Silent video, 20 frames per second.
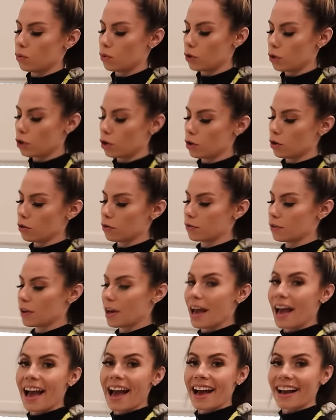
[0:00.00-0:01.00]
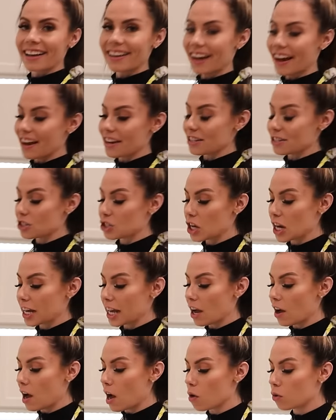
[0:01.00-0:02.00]
Woo! Guys, check
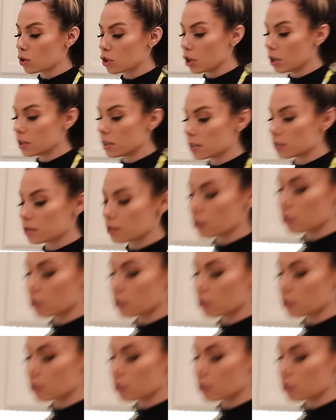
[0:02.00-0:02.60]
out how good this